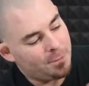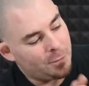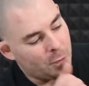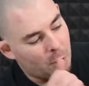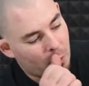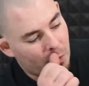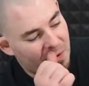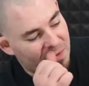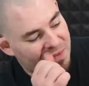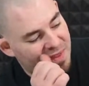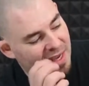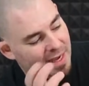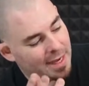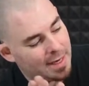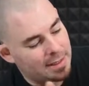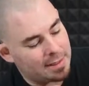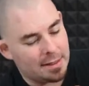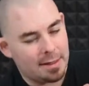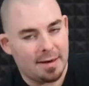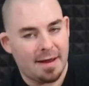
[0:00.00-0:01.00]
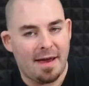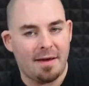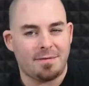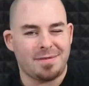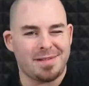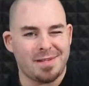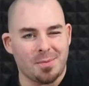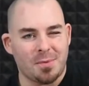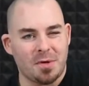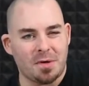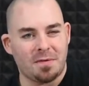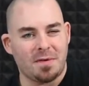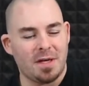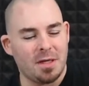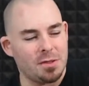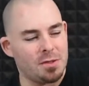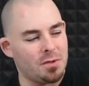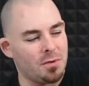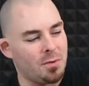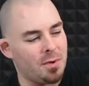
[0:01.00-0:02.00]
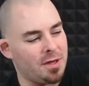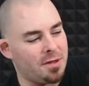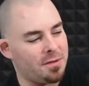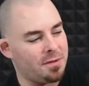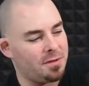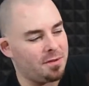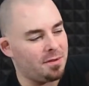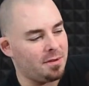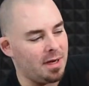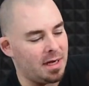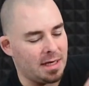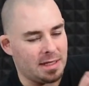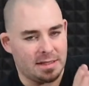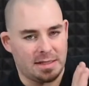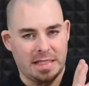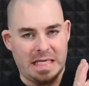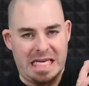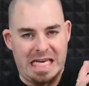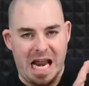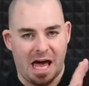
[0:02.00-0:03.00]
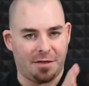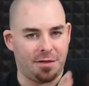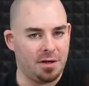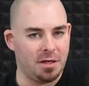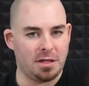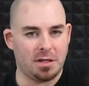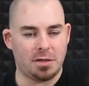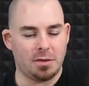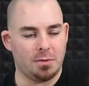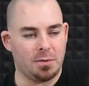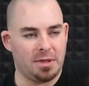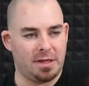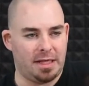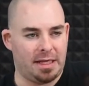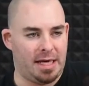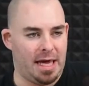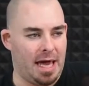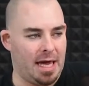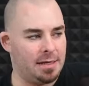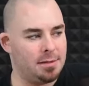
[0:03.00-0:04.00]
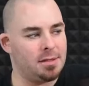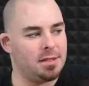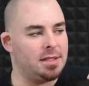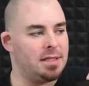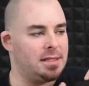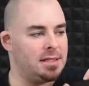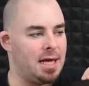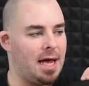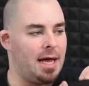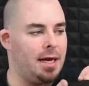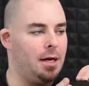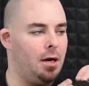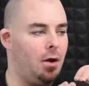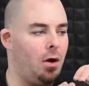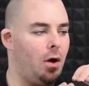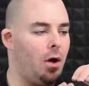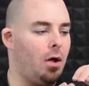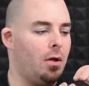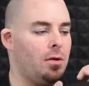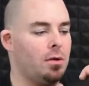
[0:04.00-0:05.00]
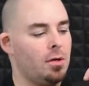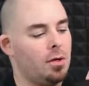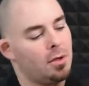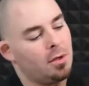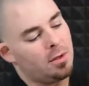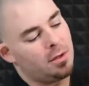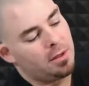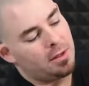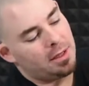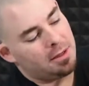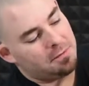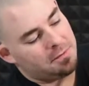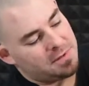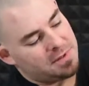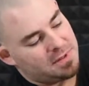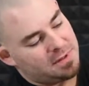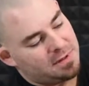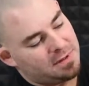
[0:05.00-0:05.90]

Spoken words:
The one thing I did have somewhat of an issue with, and it's nothing to do with the case design at all, it was